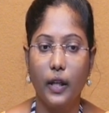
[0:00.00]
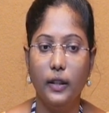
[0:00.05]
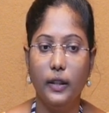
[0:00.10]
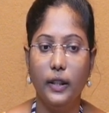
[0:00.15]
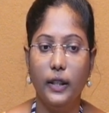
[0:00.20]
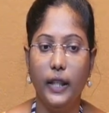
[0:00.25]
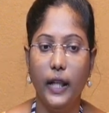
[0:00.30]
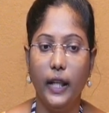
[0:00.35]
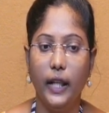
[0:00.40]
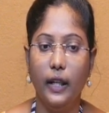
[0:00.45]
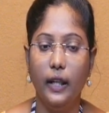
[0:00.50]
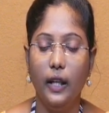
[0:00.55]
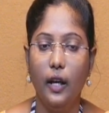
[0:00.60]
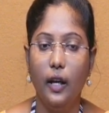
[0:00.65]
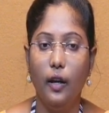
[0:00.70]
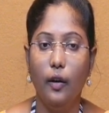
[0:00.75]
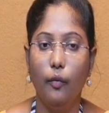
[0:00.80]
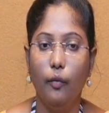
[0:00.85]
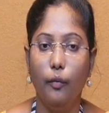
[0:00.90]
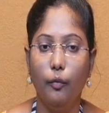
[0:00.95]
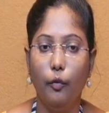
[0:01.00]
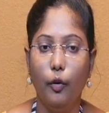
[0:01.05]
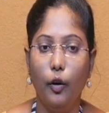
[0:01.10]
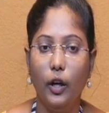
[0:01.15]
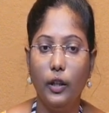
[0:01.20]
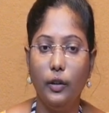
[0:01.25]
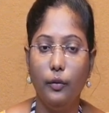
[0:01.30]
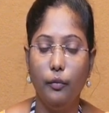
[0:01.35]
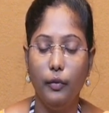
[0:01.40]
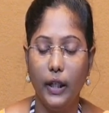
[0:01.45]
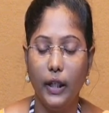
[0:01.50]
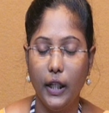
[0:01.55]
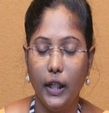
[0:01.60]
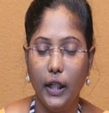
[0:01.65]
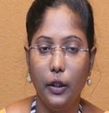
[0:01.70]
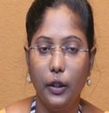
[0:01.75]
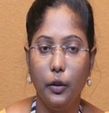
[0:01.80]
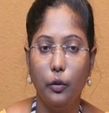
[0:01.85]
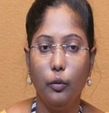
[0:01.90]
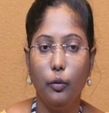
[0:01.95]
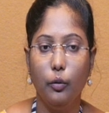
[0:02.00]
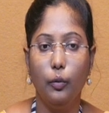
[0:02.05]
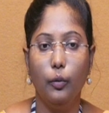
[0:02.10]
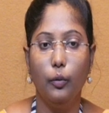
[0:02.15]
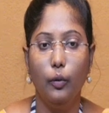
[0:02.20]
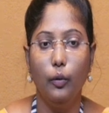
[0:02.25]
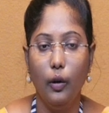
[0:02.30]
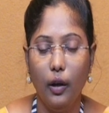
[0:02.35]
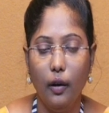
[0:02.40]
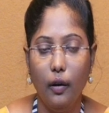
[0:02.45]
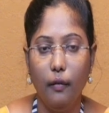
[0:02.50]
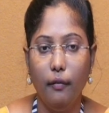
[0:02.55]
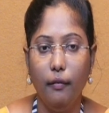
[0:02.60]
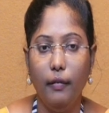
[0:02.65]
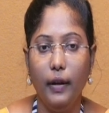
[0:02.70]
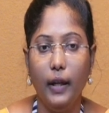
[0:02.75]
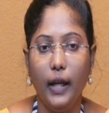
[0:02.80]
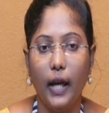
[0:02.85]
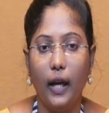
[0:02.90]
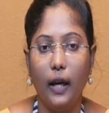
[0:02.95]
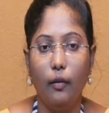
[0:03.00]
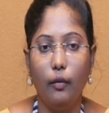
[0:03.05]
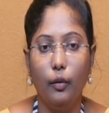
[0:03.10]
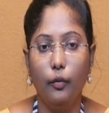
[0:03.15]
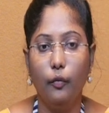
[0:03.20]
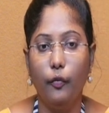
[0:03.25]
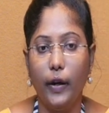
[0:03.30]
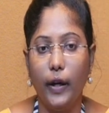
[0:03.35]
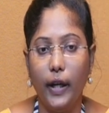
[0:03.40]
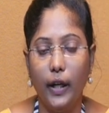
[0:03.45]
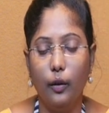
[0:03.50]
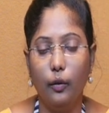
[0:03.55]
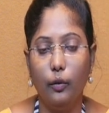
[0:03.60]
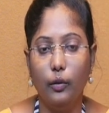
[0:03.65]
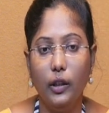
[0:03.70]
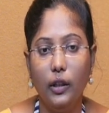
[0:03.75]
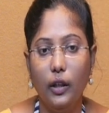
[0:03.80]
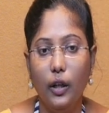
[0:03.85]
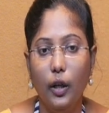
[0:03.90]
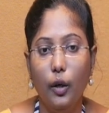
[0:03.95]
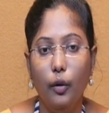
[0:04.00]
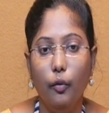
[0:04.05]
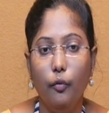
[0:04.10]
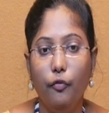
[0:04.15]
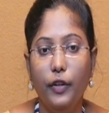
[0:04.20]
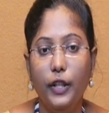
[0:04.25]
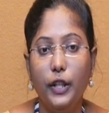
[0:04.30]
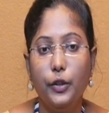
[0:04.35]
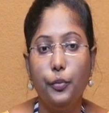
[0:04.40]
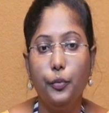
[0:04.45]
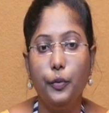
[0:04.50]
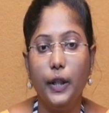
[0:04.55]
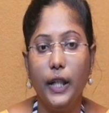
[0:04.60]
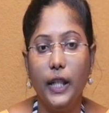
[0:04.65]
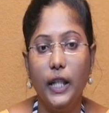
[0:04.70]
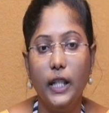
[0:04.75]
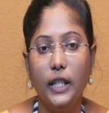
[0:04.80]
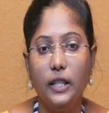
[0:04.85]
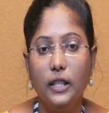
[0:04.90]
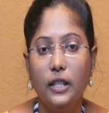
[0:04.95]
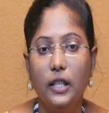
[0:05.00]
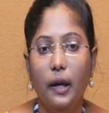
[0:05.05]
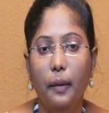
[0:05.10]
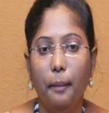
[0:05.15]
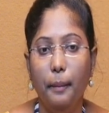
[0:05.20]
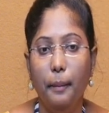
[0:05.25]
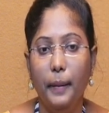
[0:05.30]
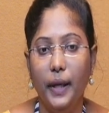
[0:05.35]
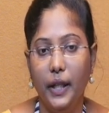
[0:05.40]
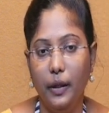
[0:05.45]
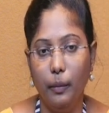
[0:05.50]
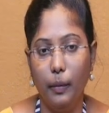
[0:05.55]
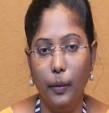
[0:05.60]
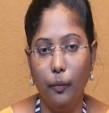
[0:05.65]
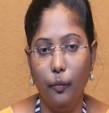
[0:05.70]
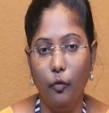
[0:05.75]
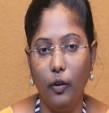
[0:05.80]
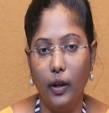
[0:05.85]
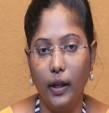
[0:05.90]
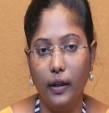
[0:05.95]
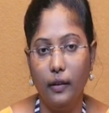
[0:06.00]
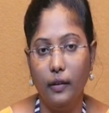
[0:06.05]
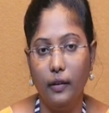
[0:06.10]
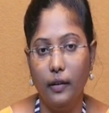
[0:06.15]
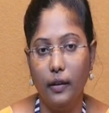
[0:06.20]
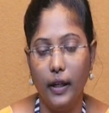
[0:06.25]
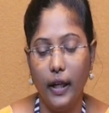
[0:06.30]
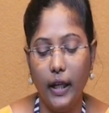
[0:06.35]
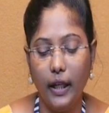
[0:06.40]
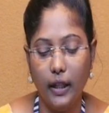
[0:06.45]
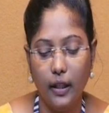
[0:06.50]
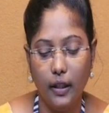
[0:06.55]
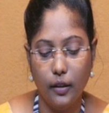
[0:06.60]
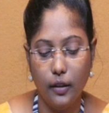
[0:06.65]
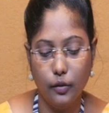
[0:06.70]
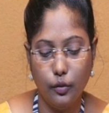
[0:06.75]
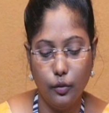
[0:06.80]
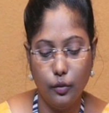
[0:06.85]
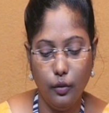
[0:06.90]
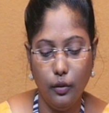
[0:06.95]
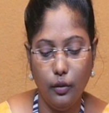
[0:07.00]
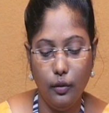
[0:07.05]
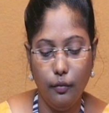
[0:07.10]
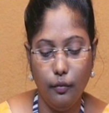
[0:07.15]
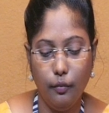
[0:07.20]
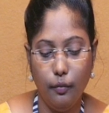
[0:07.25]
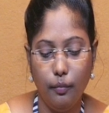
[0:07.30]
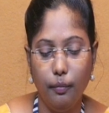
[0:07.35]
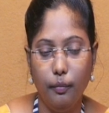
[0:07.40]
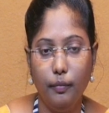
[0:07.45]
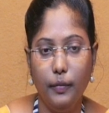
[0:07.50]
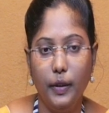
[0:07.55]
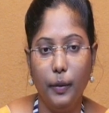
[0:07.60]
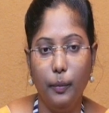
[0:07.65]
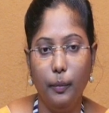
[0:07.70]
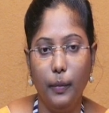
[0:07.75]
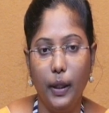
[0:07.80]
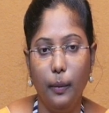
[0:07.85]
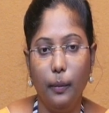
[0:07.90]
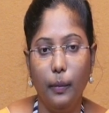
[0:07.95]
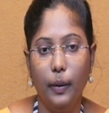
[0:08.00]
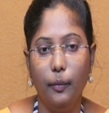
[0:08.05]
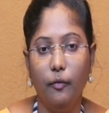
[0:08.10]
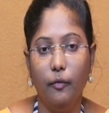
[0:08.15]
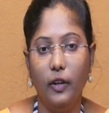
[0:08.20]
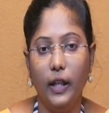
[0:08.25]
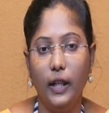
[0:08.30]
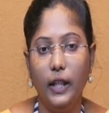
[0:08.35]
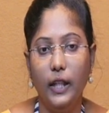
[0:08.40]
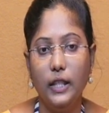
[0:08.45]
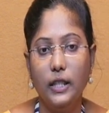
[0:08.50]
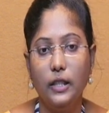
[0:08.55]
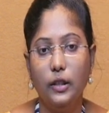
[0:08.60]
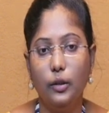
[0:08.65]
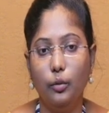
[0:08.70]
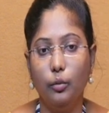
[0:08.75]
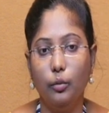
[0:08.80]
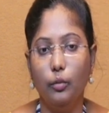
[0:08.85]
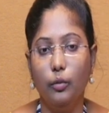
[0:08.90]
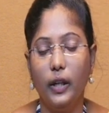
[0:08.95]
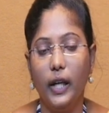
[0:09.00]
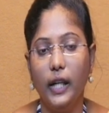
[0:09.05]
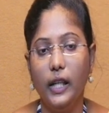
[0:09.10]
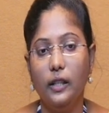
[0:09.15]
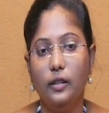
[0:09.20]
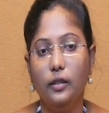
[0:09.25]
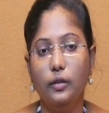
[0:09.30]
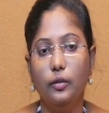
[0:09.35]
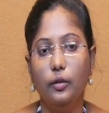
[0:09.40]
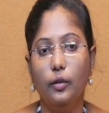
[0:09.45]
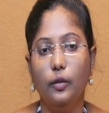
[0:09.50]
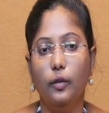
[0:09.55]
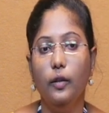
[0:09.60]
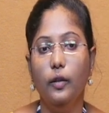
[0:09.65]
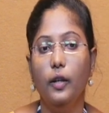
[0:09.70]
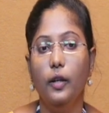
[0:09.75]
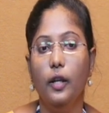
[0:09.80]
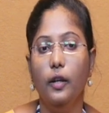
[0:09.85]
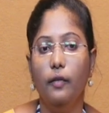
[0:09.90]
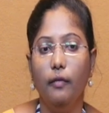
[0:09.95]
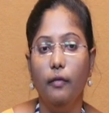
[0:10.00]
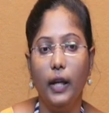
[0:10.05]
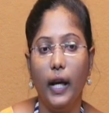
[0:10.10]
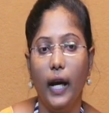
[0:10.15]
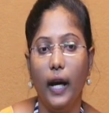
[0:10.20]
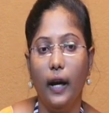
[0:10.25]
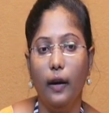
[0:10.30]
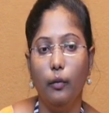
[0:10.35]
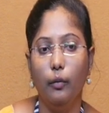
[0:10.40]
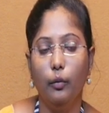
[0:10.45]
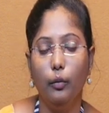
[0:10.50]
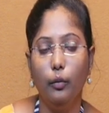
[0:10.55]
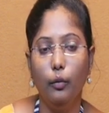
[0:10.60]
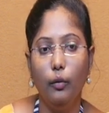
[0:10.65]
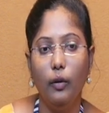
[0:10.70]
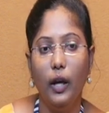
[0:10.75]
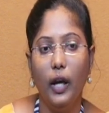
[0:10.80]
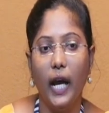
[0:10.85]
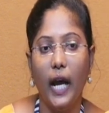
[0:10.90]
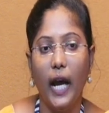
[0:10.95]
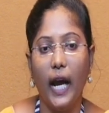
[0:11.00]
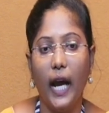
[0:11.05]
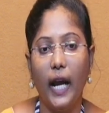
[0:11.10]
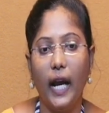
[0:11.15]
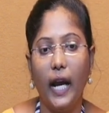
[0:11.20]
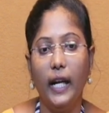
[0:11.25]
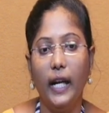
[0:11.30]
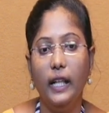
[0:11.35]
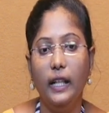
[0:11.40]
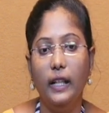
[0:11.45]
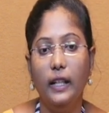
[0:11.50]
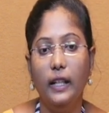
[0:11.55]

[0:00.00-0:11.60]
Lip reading: Then what we need to do? We have to find out the which one is minimum one, right. So, the minimum one is 2, right. So, we have to add